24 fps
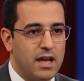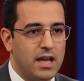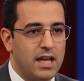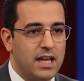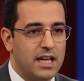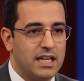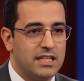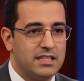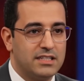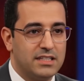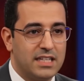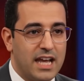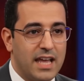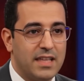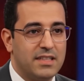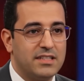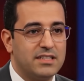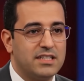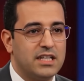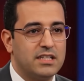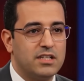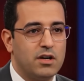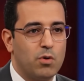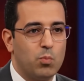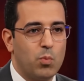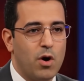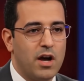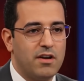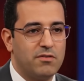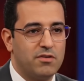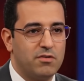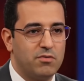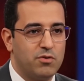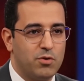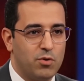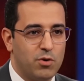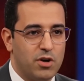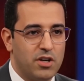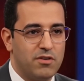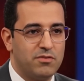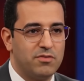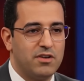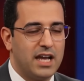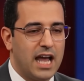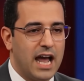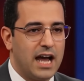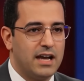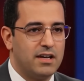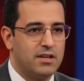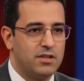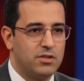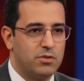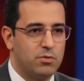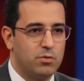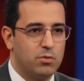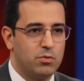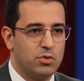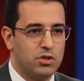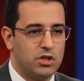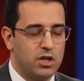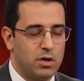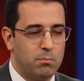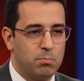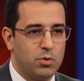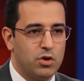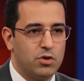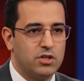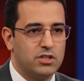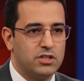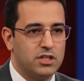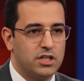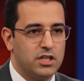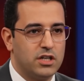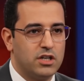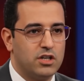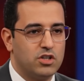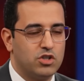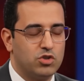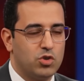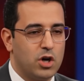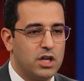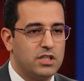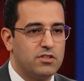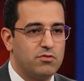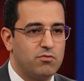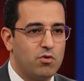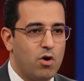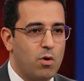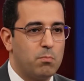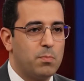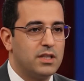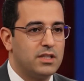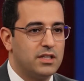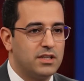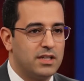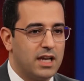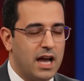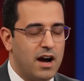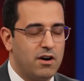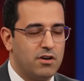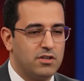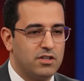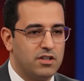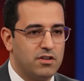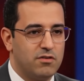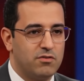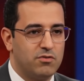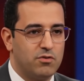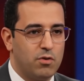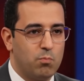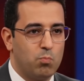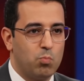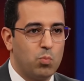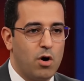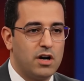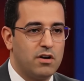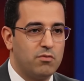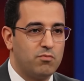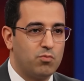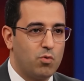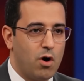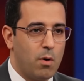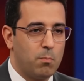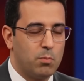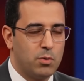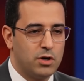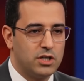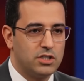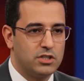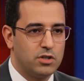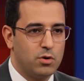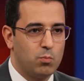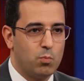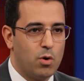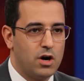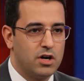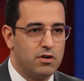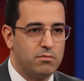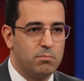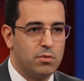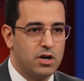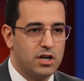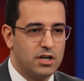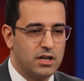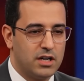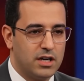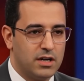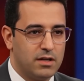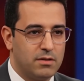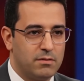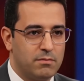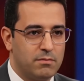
His death sent a wave of grief and anger through the community, transforming the narrative from one of robbery to one of murder.